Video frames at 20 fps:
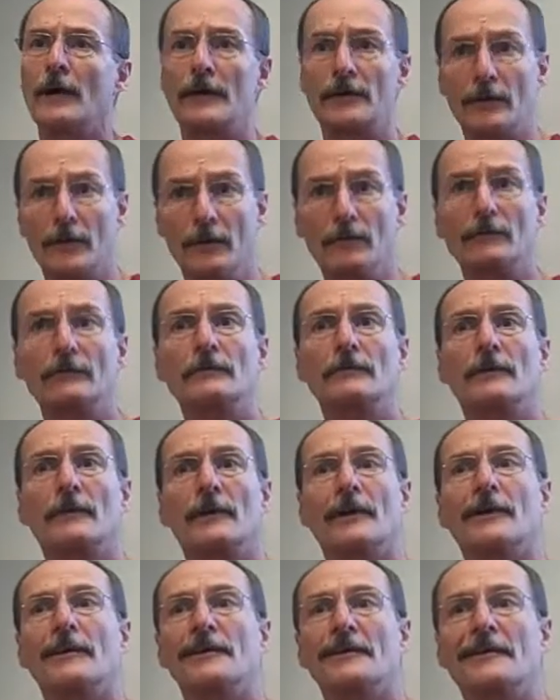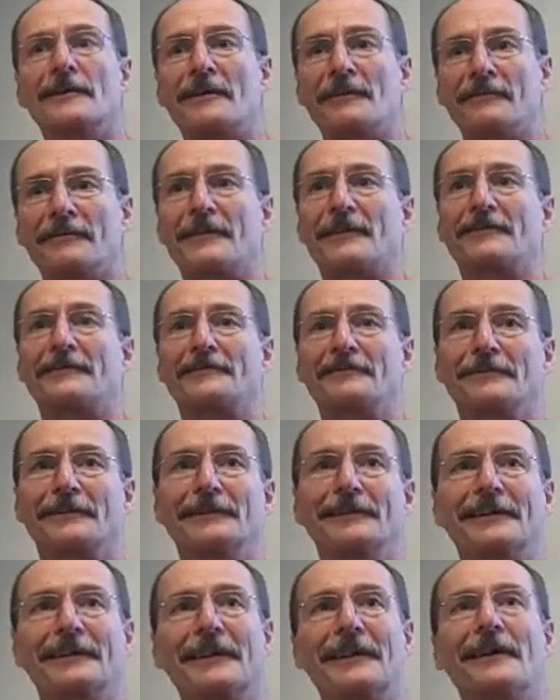I don't,
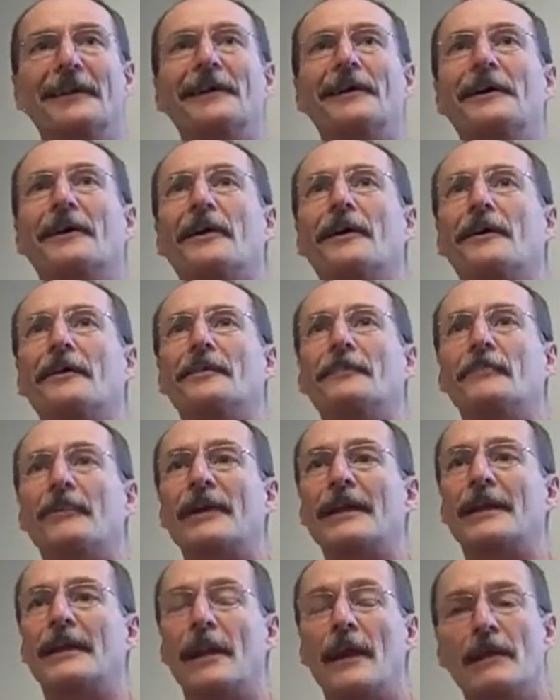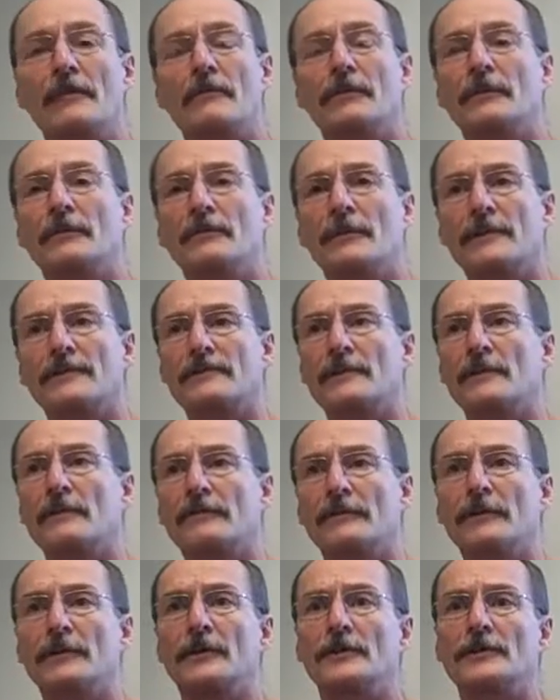effectively, but I can put
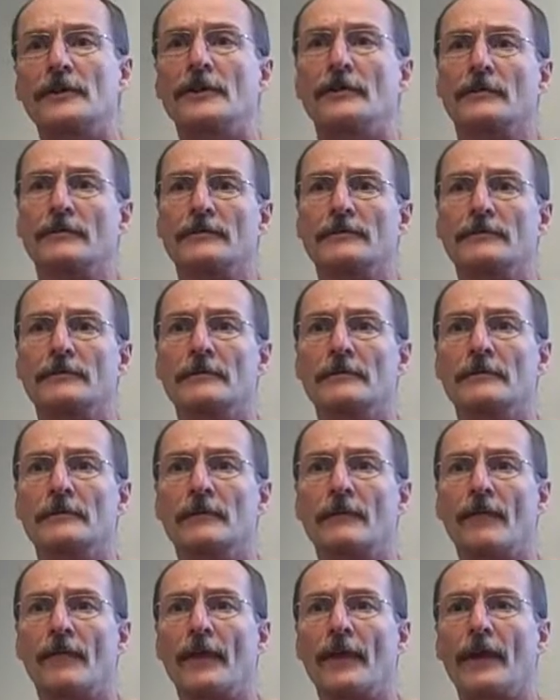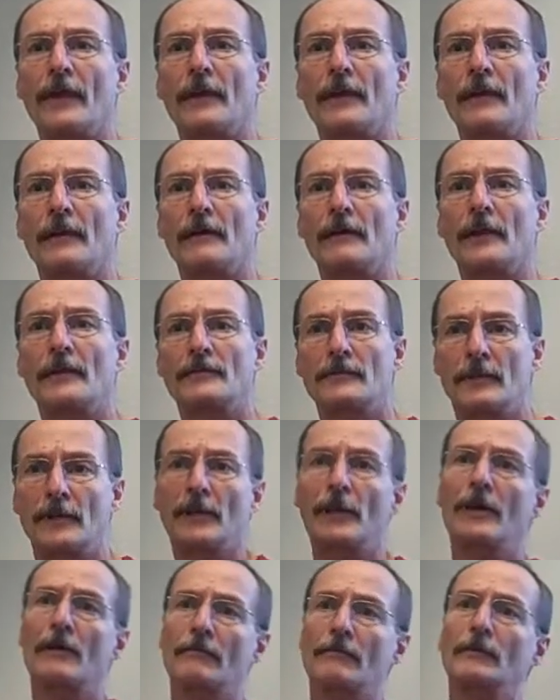myself in their chairs, and that's what
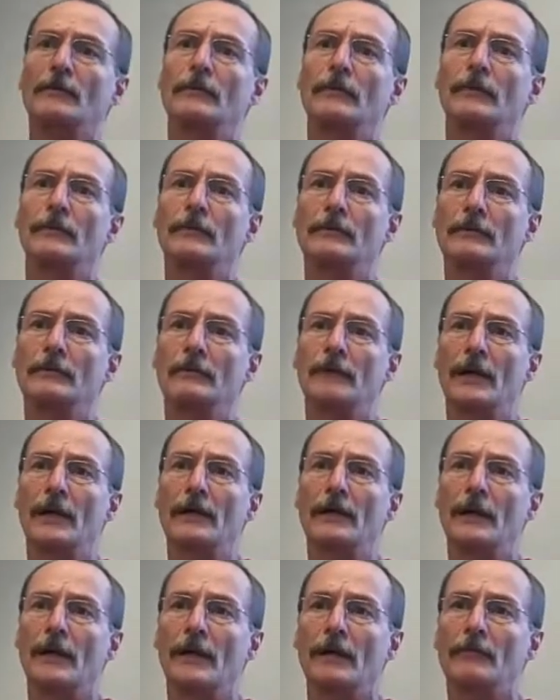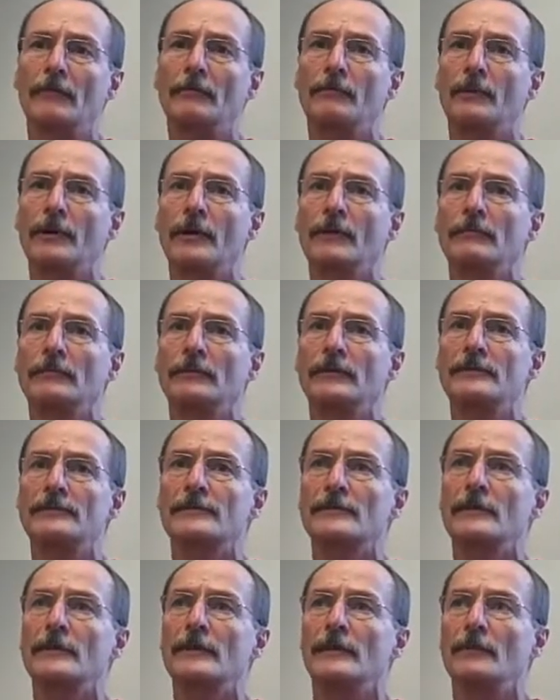a camera would do, and I would be able to
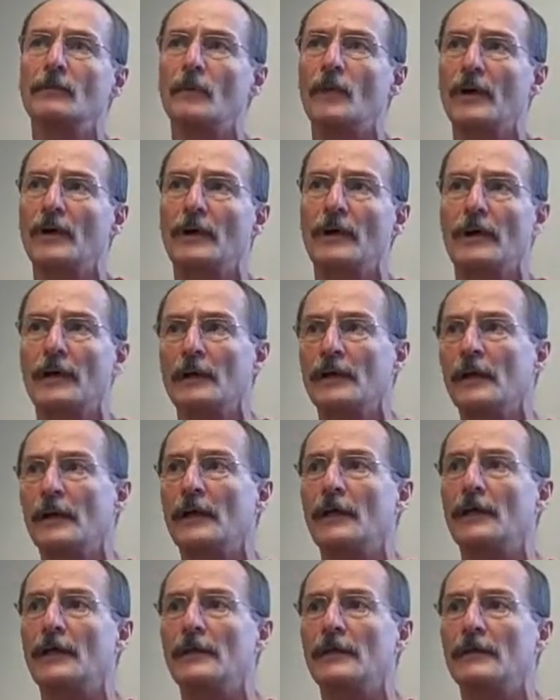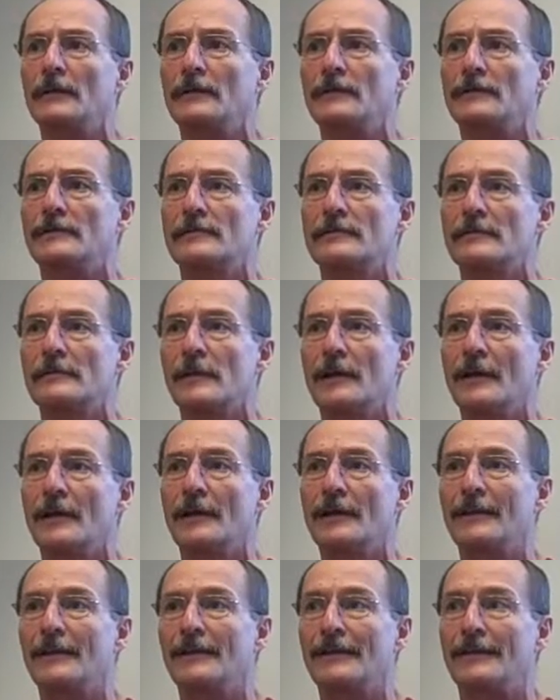see what it is
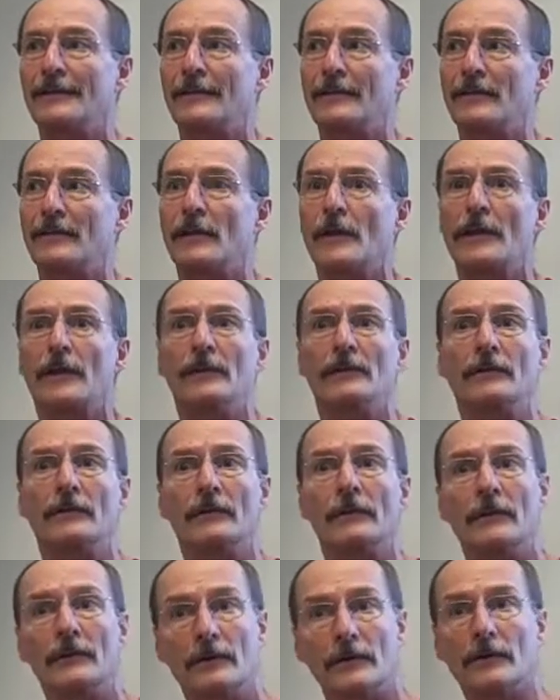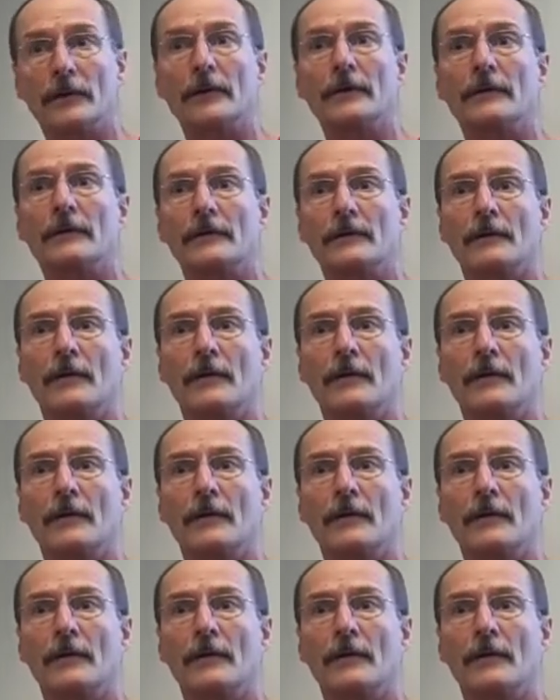that I look like.